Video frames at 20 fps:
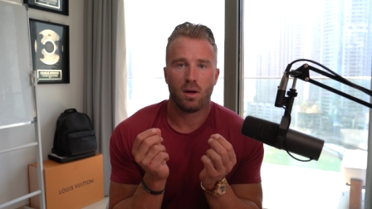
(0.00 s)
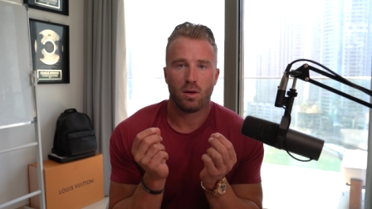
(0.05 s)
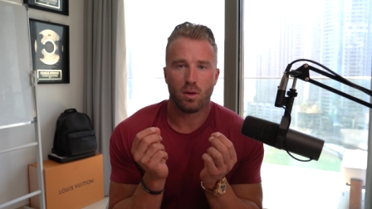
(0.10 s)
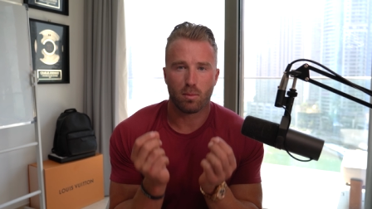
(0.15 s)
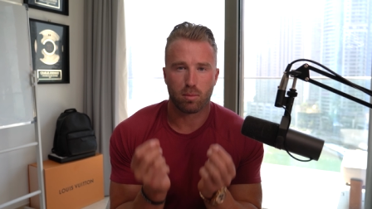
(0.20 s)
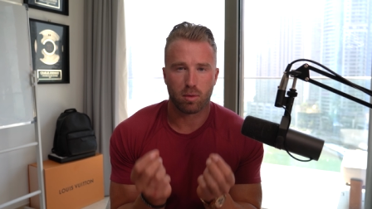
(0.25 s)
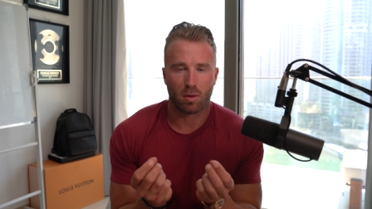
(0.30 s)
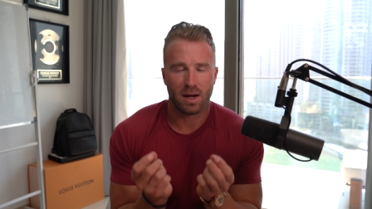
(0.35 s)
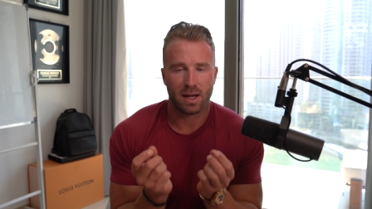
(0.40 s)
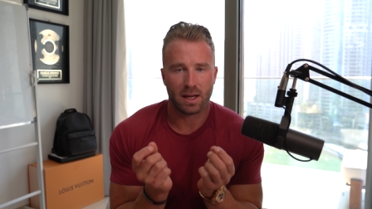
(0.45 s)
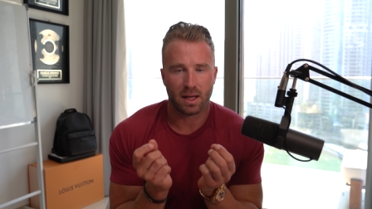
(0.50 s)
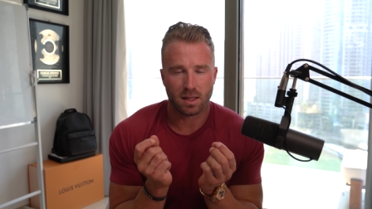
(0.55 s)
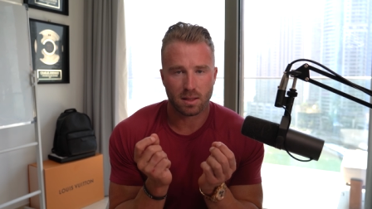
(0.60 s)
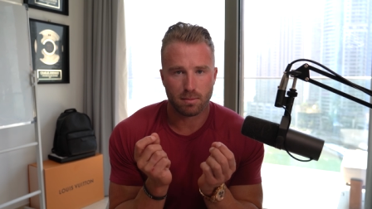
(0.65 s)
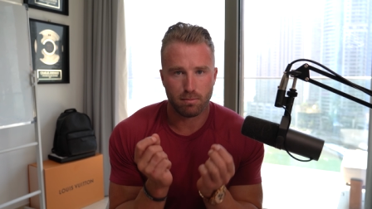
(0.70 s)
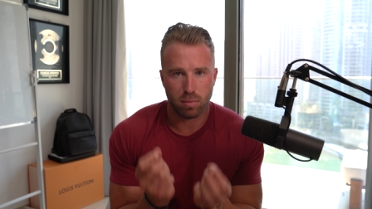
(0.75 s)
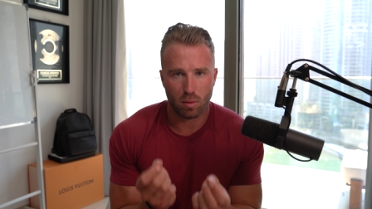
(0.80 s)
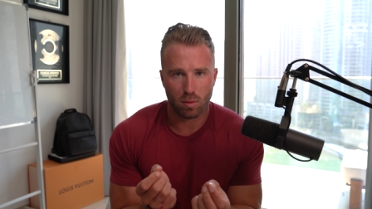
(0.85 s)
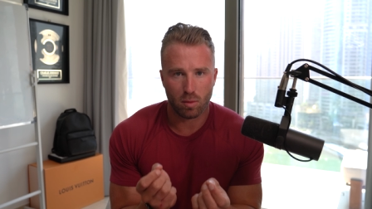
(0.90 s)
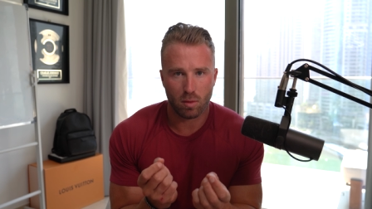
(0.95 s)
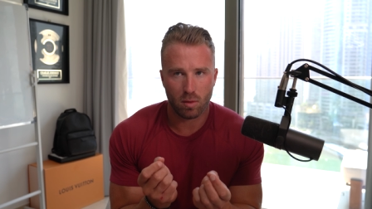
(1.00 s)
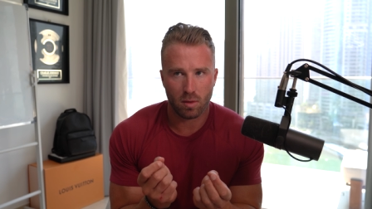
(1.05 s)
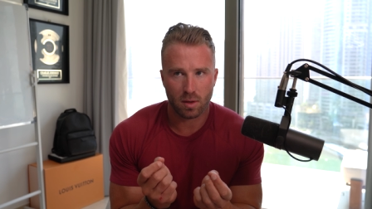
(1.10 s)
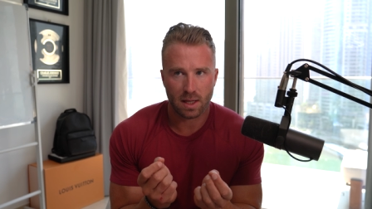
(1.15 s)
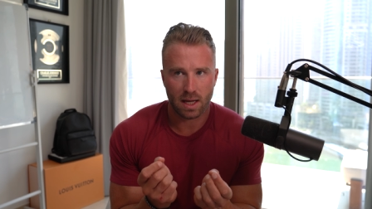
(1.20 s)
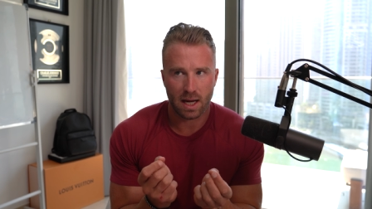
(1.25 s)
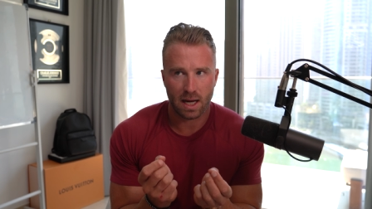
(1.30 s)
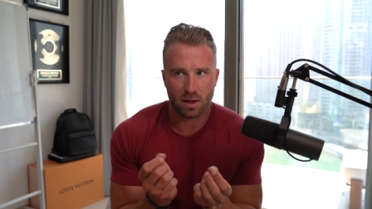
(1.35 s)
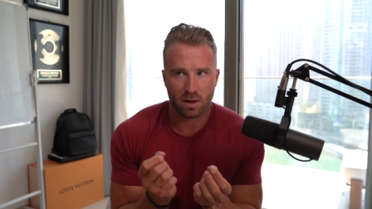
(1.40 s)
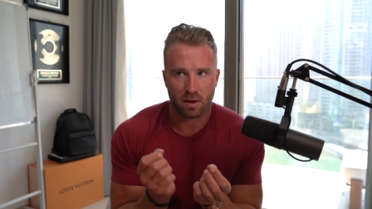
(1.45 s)
your brain gets bored
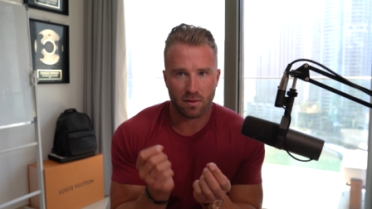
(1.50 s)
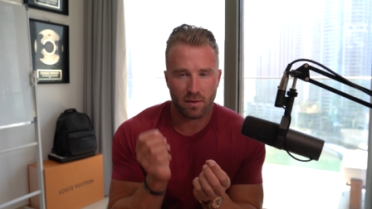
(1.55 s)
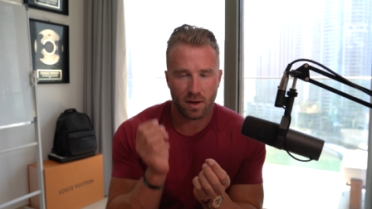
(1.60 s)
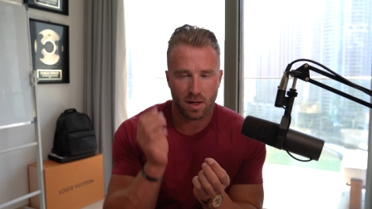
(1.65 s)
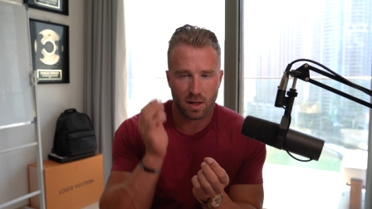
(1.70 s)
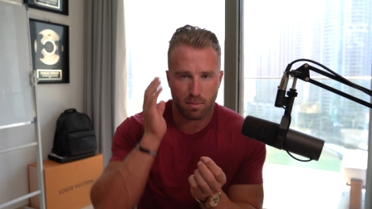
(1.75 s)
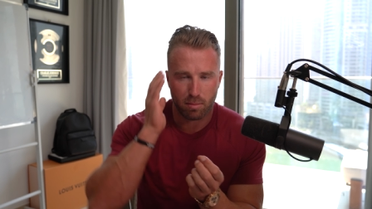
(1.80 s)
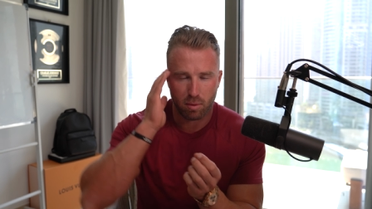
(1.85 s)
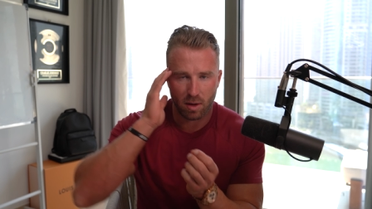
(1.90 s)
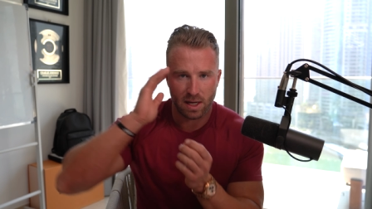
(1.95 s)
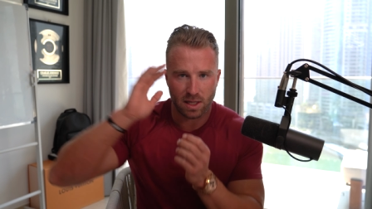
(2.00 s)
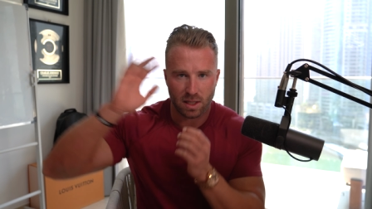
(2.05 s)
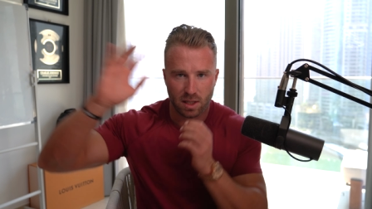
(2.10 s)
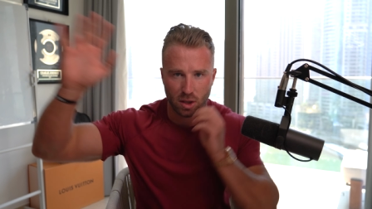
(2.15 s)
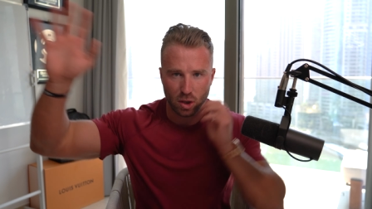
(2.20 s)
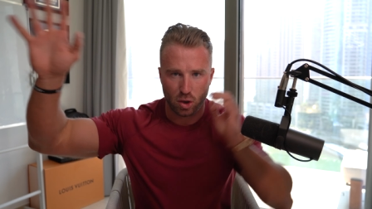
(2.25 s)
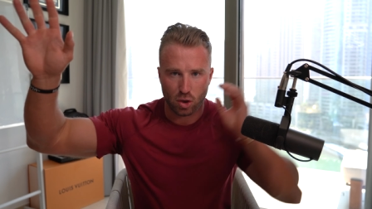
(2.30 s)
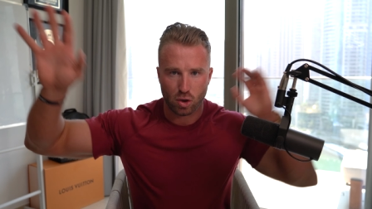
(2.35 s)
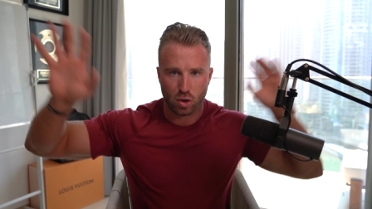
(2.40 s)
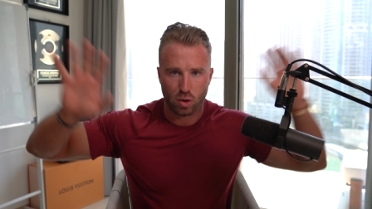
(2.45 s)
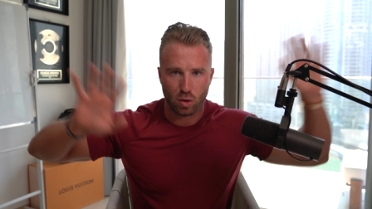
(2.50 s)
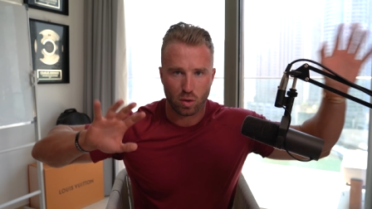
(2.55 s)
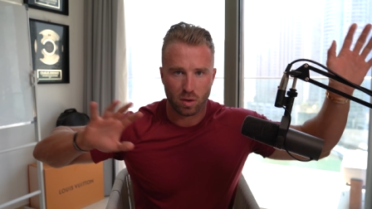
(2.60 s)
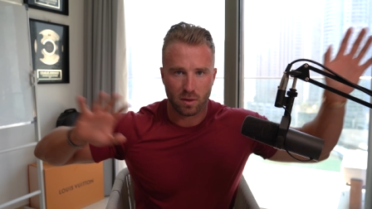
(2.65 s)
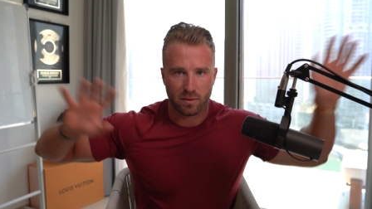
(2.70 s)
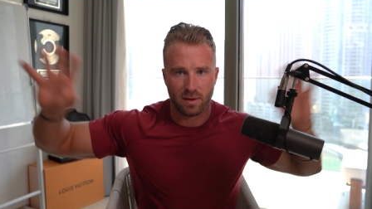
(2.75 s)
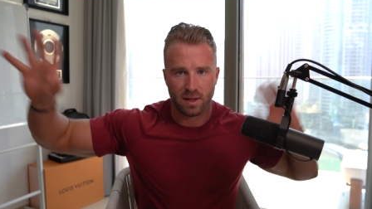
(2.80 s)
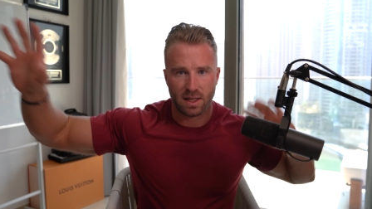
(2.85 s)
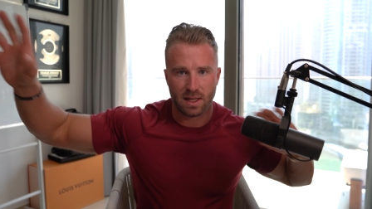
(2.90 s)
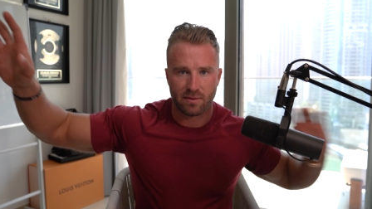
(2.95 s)
and you're going to find your brain's going to shoot
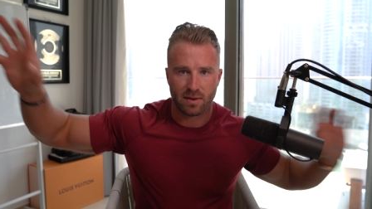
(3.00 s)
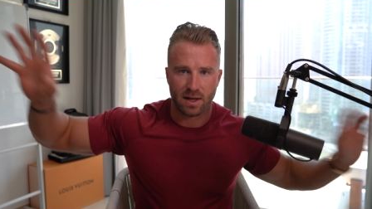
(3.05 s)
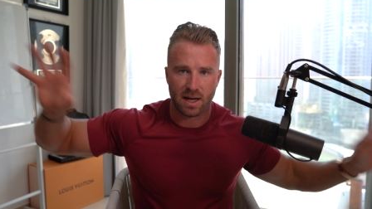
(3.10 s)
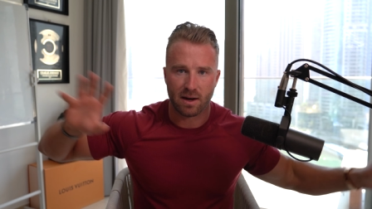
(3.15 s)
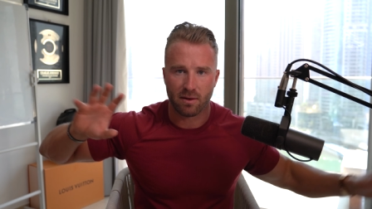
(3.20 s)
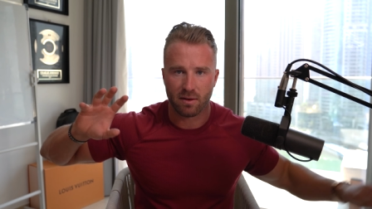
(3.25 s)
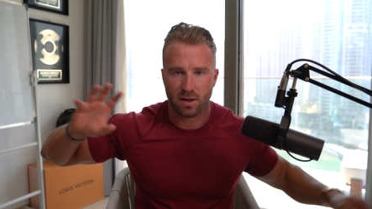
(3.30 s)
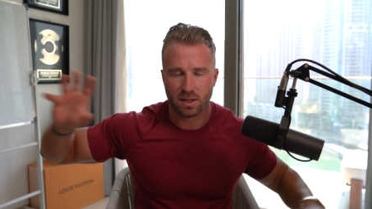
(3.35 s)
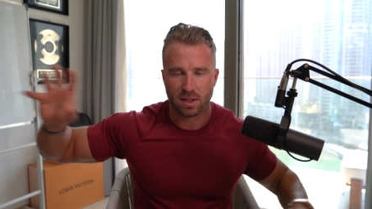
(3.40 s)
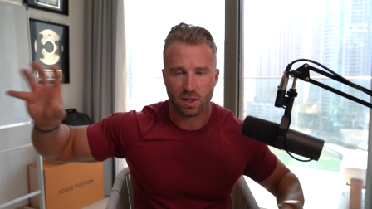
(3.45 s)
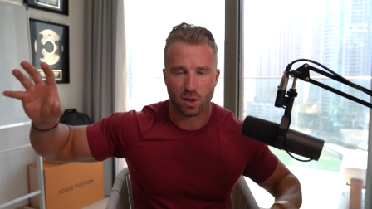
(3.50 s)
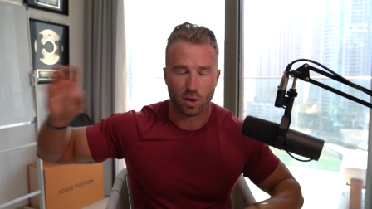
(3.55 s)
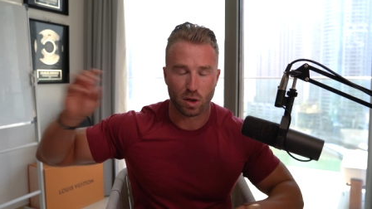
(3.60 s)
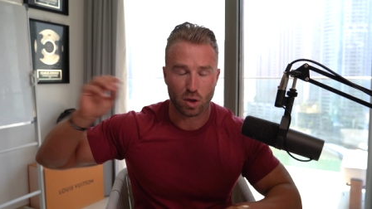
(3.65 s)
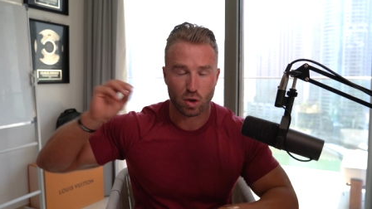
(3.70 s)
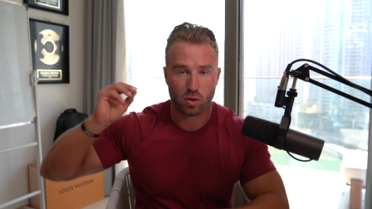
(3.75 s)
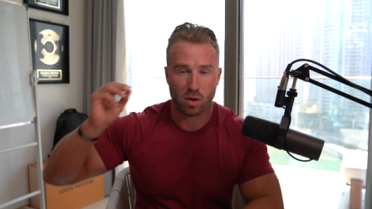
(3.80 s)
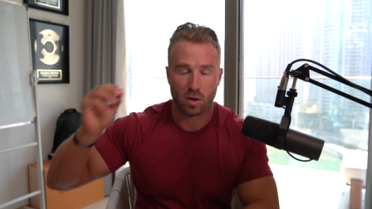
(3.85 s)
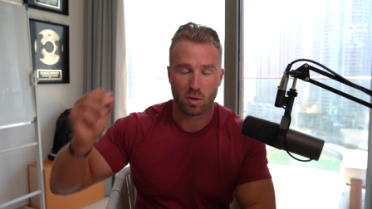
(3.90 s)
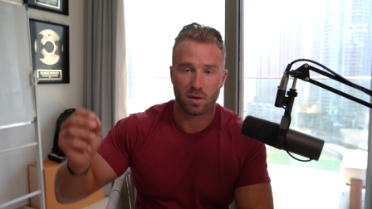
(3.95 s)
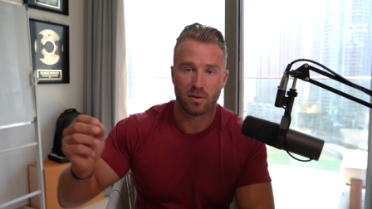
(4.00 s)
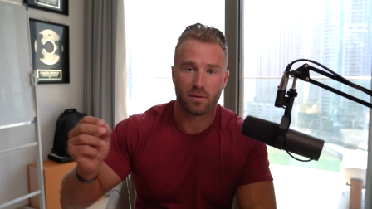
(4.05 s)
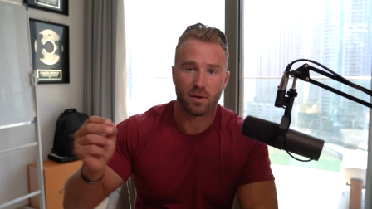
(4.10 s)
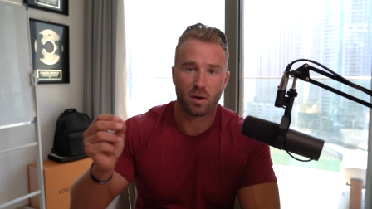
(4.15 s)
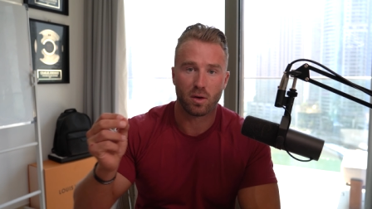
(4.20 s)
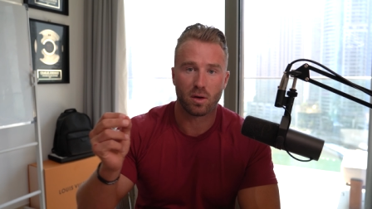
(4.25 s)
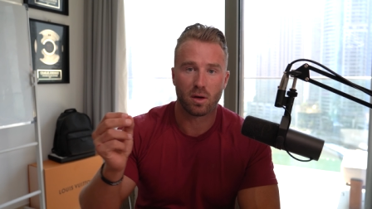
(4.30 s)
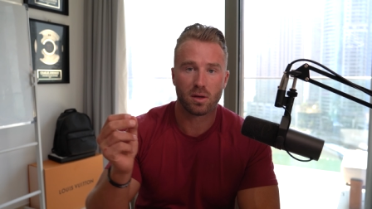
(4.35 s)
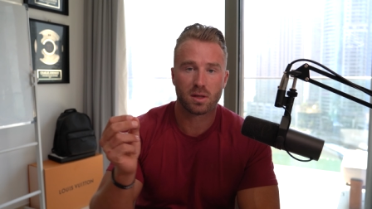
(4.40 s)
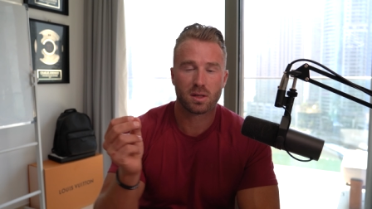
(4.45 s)
off in different areas and you're going to struggle to
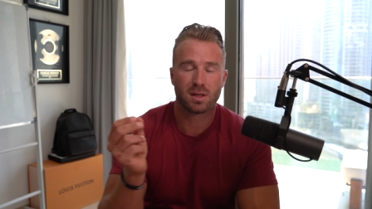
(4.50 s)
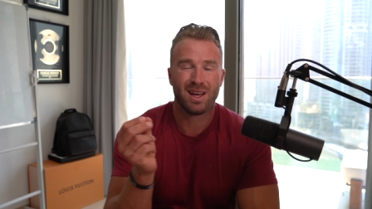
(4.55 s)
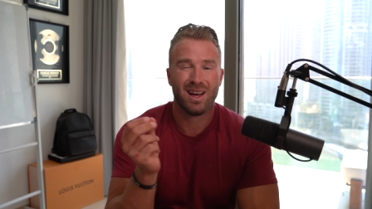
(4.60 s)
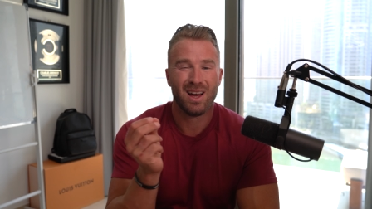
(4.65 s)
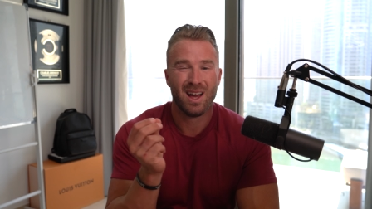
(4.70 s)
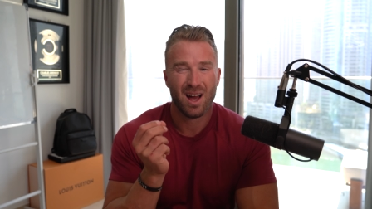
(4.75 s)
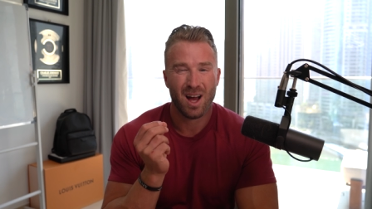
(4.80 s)
focus.